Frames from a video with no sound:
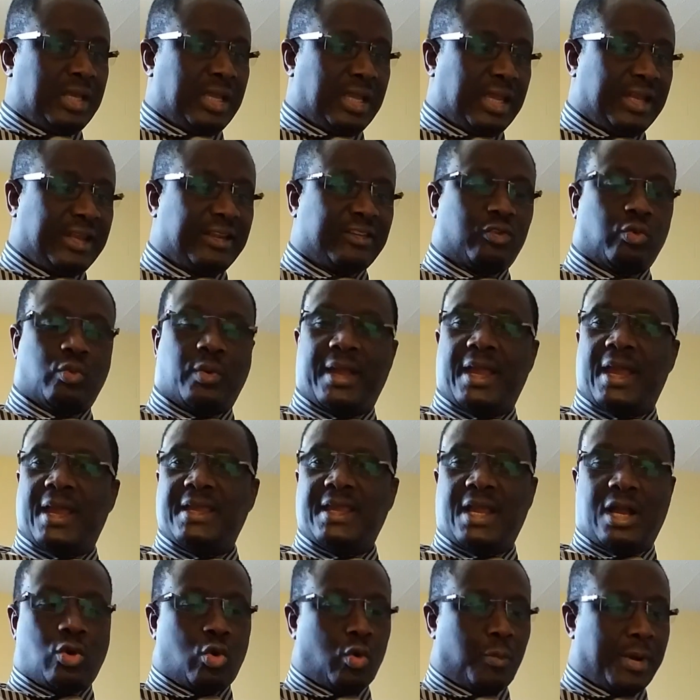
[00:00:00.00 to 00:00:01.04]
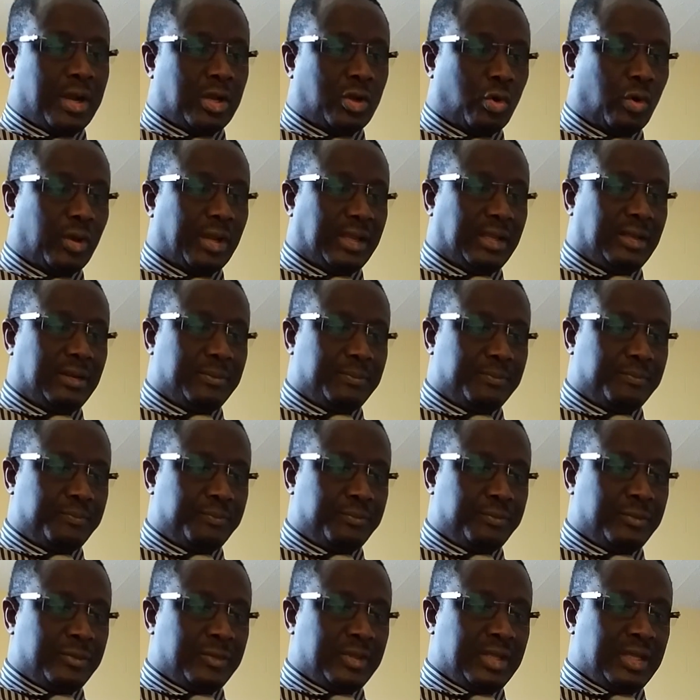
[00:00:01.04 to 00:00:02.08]
It is where Yankuba Koli
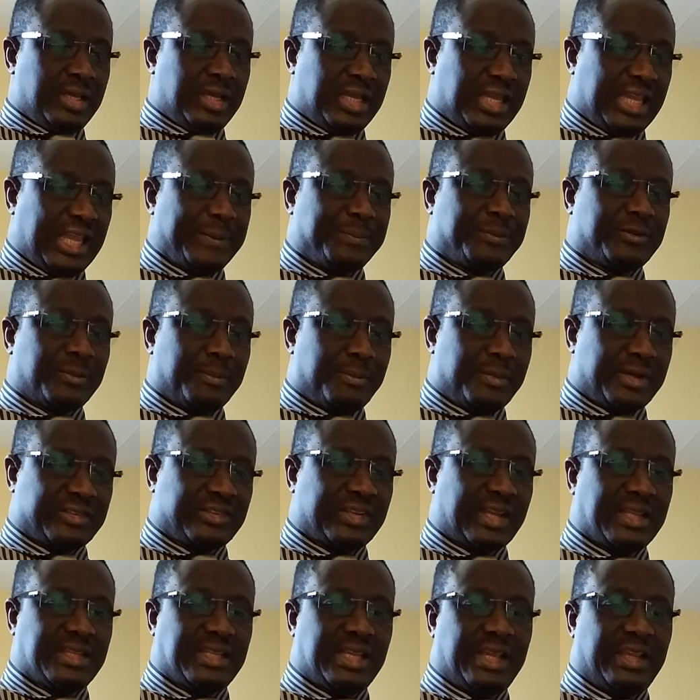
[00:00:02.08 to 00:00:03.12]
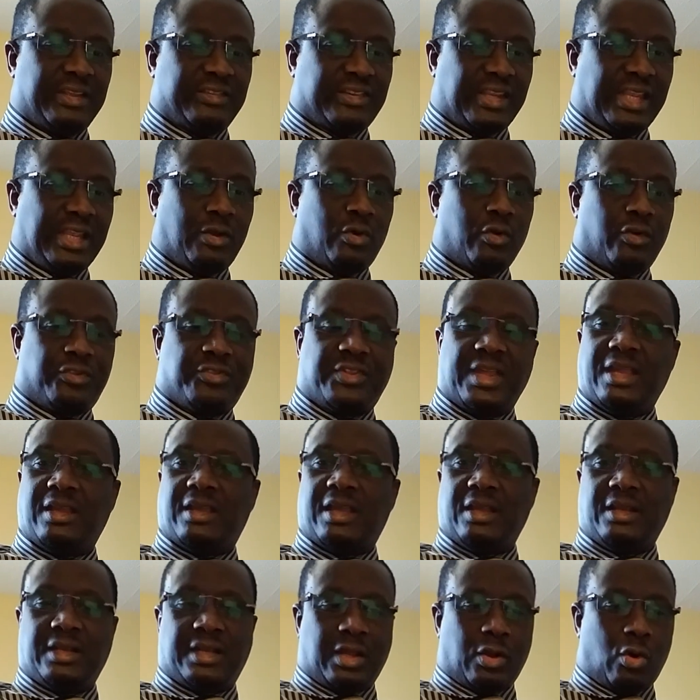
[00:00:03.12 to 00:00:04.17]
keeps massaging his ego,
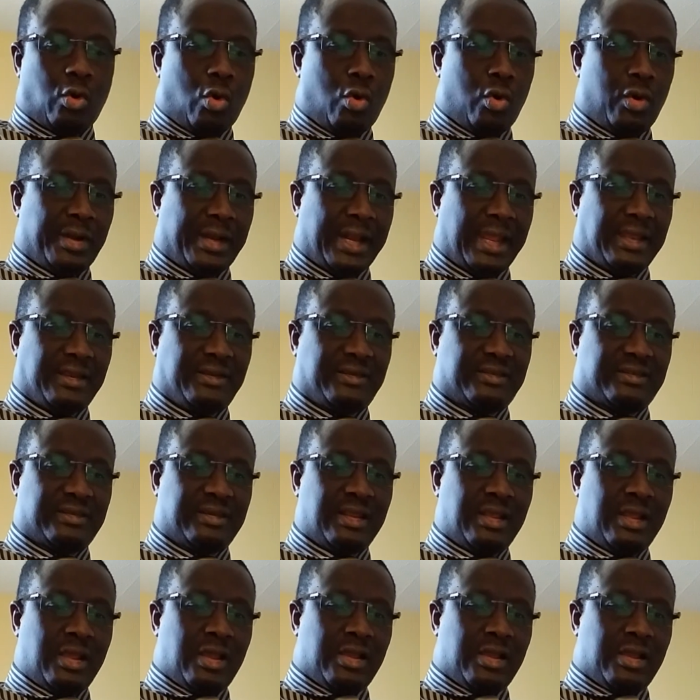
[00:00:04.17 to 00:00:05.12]
thinking the old days